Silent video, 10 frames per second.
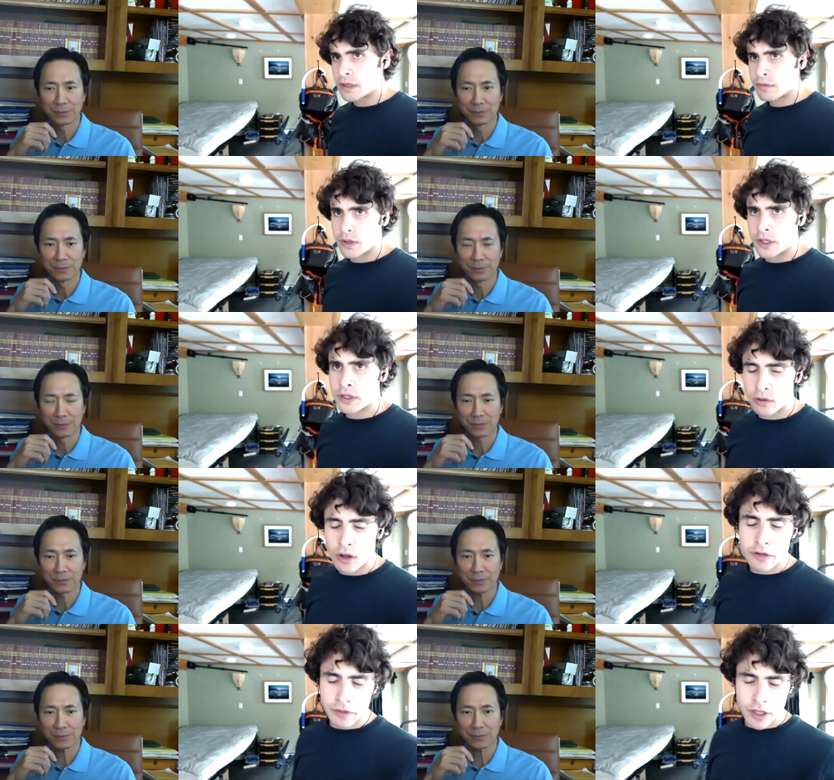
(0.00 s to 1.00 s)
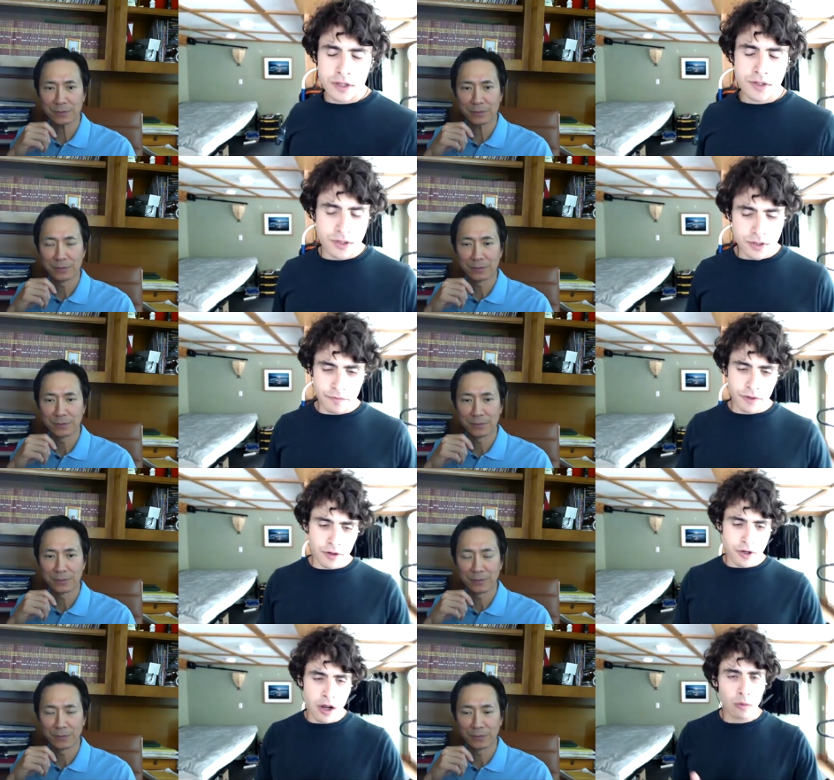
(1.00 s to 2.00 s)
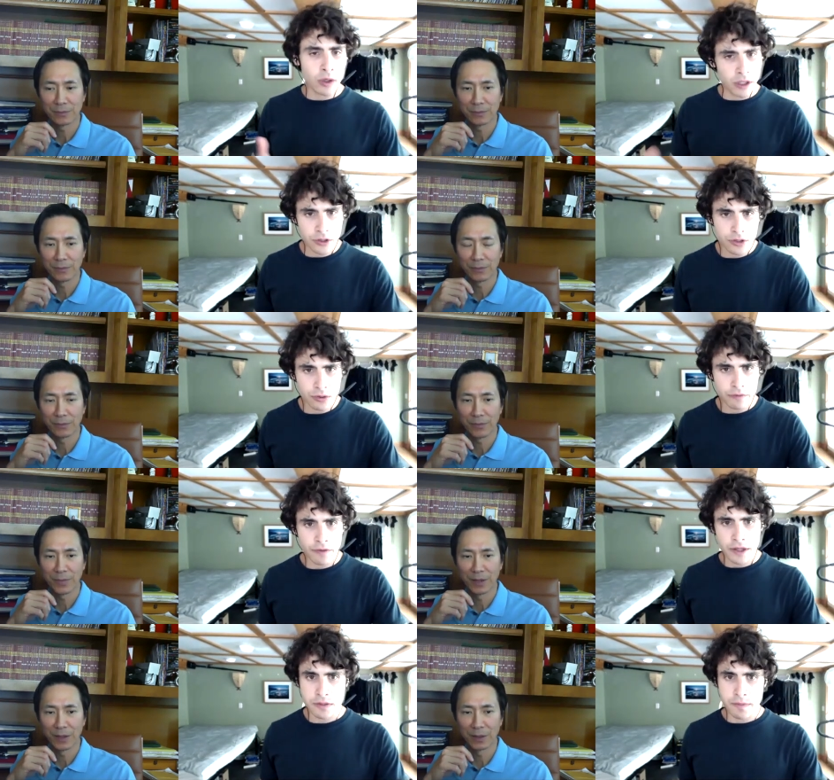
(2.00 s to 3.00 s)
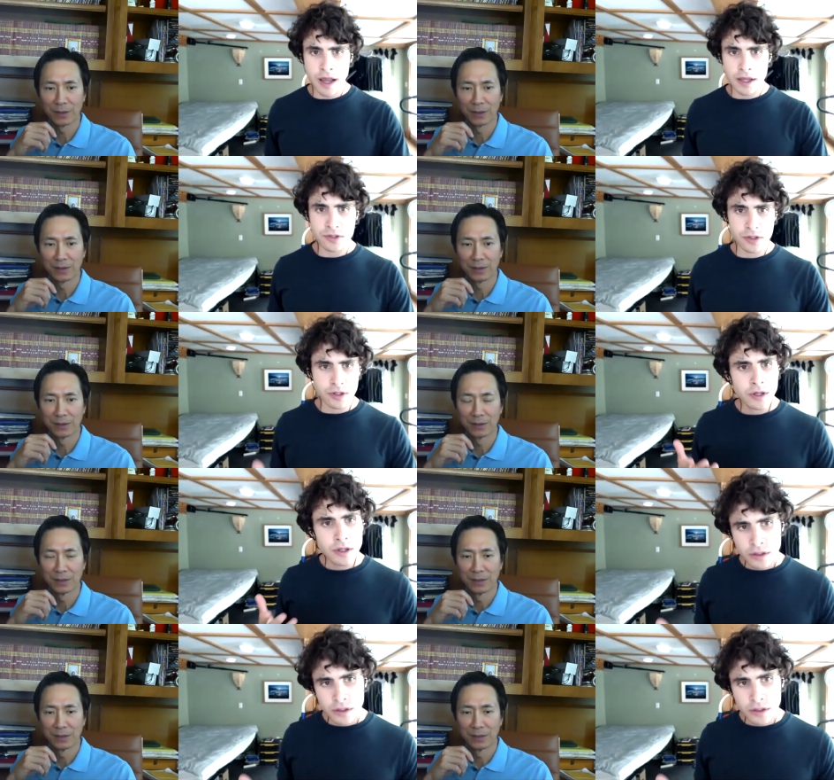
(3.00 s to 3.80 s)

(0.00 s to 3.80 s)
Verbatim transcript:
Speaker 1: In in a lot of cases, if they're not willing to do the face mask,